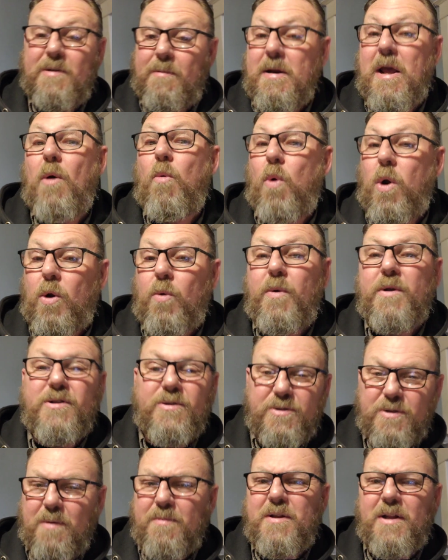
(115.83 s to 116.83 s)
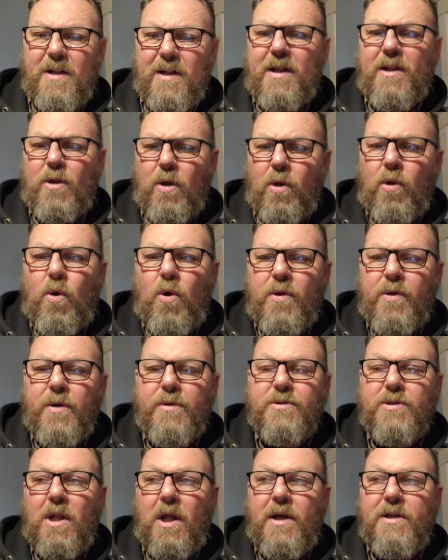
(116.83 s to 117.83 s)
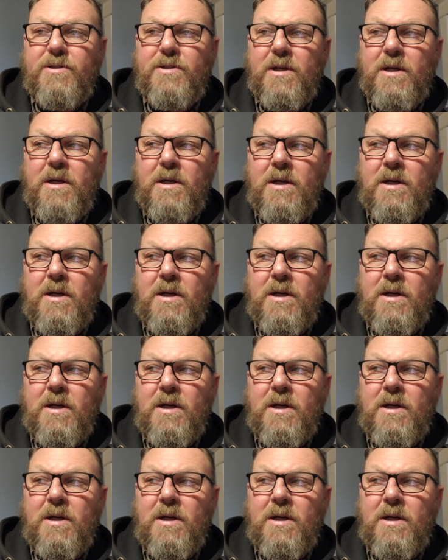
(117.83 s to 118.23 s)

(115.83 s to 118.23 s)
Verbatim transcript: somebody I work with or something like along those lines,